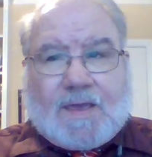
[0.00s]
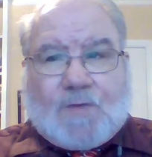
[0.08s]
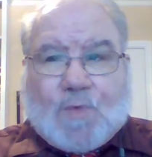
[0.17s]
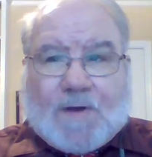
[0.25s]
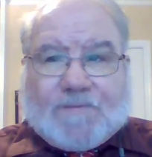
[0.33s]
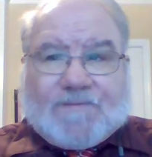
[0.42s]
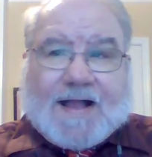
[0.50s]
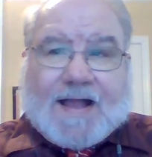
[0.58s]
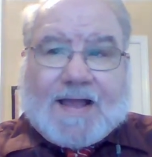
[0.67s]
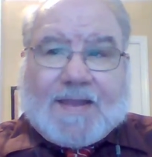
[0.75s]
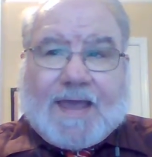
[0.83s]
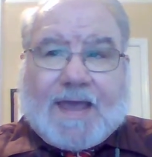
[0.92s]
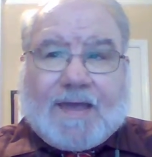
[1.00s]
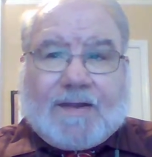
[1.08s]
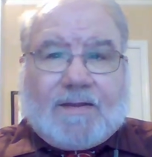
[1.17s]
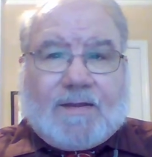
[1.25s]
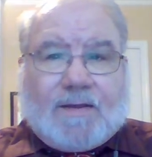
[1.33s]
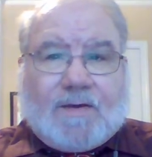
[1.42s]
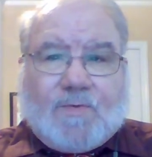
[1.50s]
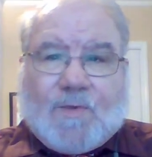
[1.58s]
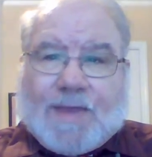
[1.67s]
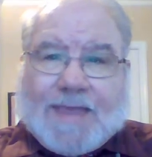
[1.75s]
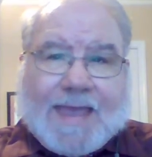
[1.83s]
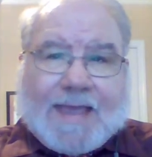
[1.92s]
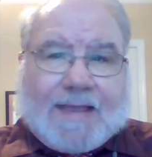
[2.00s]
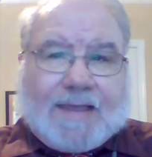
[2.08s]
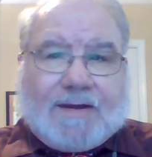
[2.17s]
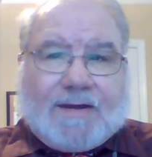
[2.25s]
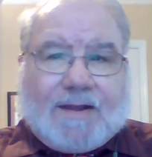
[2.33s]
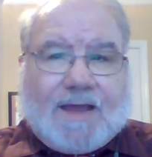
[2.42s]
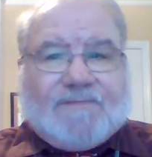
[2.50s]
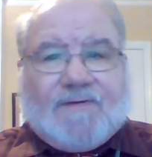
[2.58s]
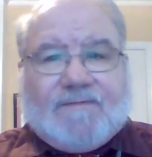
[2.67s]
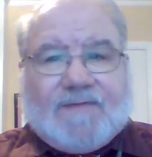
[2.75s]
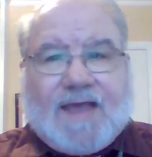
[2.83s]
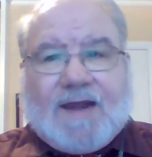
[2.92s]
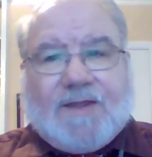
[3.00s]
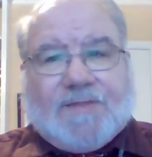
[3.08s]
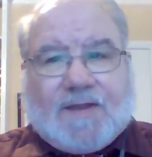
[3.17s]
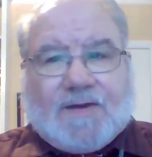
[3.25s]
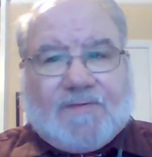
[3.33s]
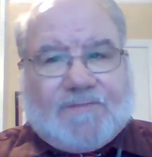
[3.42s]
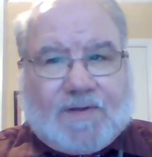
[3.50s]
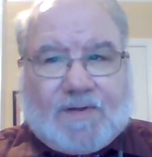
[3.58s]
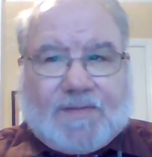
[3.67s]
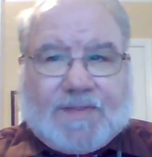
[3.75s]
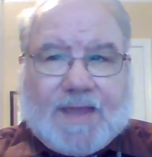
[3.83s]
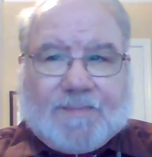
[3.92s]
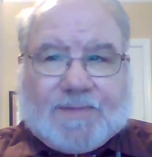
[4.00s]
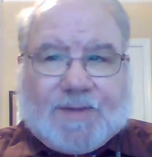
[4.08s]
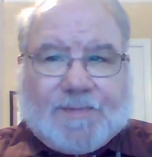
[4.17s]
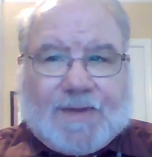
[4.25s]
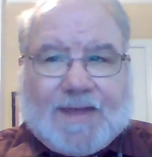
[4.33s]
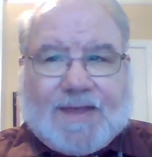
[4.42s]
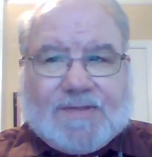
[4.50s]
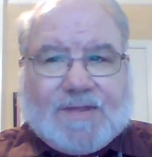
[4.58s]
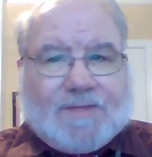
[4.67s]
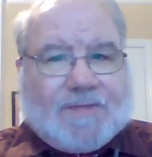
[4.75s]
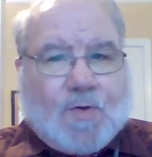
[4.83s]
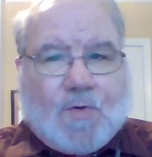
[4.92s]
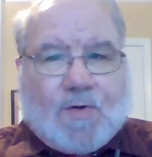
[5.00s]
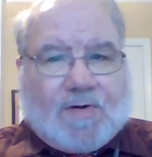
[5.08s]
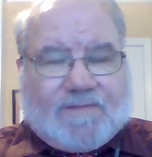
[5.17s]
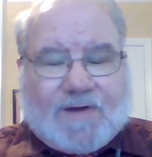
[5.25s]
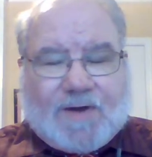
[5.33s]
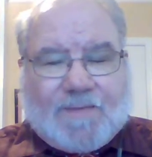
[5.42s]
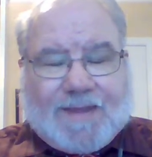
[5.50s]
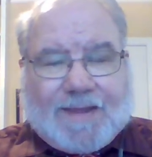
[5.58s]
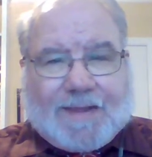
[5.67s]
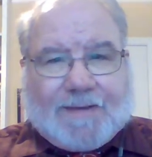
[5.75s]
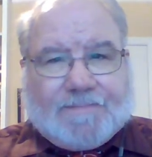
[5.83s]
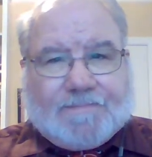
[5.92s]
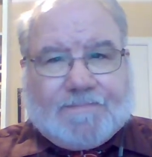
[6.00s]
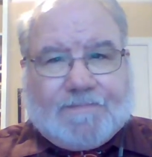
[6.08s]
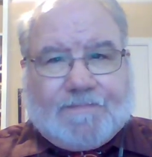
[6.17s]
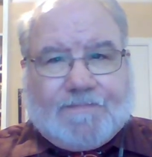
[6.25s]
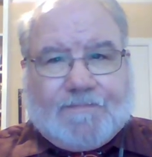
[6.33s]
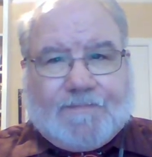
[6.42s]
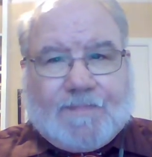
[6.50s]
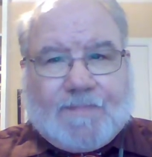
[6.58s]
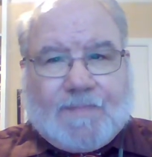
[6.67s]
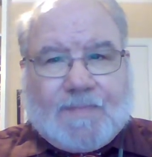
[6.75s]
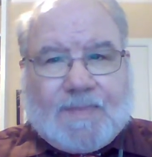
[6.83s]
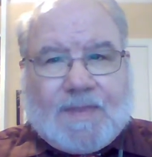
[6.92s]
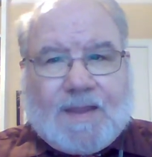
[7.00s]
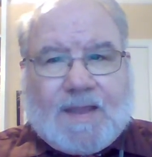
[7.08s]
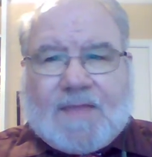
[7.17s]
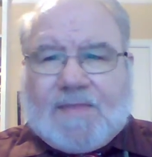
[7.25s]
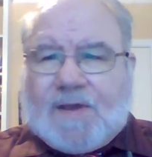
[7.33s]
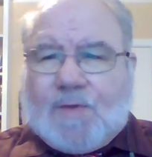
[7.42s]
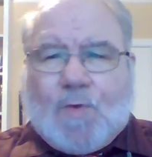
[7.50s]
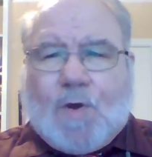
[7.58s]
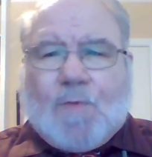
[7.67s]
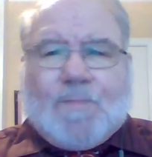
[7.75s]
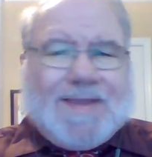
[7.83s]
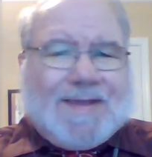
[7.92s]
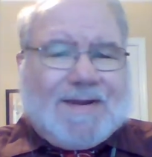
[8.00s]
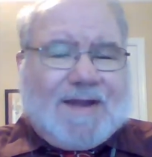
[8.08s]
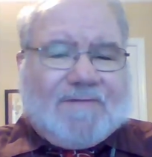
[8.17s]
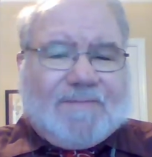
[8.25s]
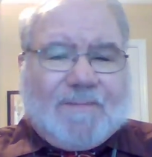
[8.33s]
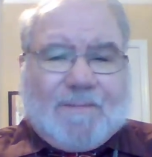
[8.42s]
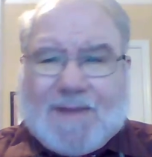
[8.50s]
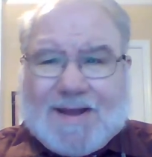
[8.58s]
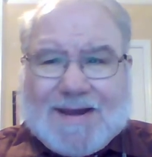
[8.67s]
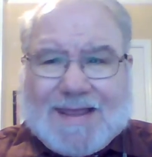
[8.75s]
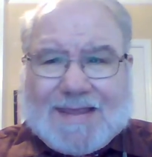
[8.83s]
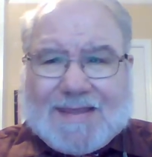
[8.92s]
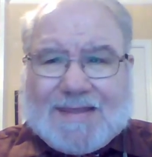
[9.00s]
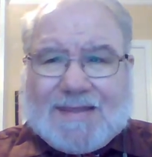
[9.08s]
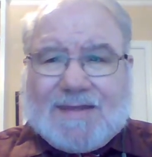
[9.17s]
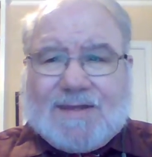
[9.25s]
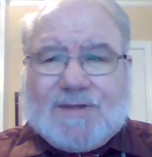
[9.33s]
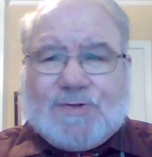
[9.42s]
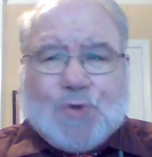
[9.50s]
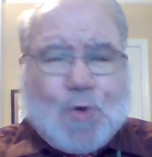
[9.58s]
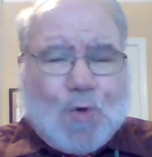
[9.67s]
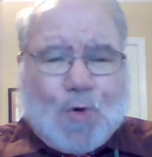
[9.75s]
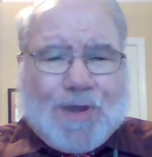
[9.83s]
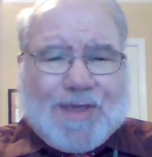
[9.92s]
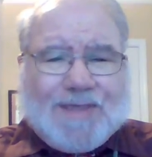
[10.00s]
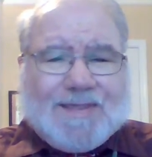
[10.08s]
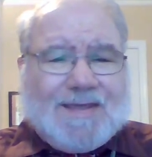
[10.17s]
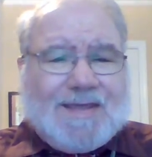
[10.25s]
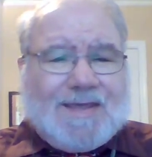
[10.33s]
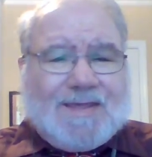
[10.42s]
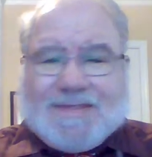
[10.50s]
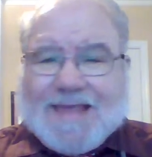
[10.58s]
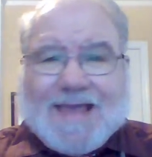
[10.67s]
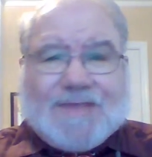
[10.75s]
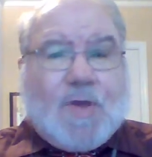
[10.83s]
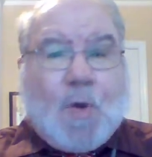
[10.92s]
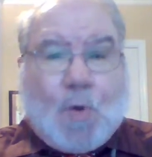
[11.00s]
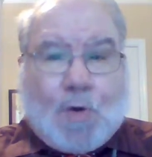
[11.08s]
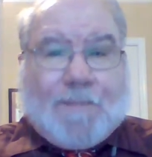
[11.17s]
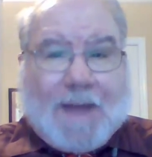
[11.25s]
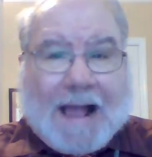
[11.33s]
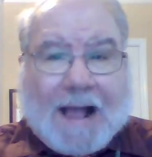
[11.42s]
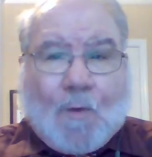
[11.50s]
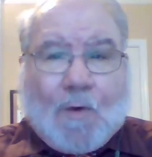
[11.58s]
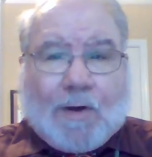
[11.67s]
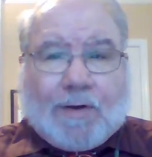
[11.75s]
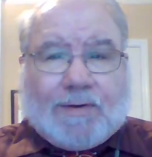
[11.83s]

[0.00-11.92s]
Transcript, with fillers: We'll find that we can't get enough of anything to fill the empty place at the core of our being. There won't be enough money, toys, sex, or power.